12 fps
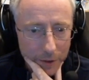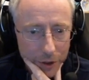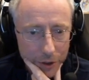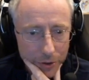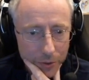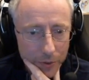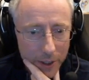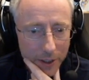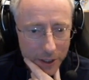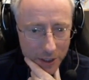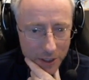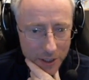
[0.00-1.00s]
2
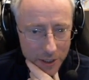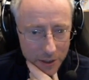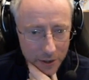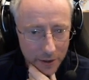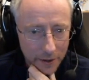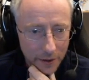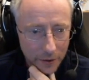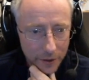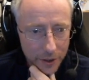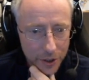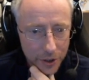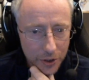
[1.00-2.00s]
Eddies, a Thero
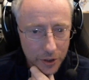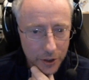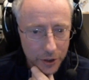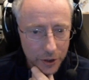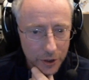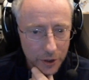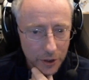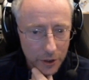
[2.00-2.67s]
Centurion,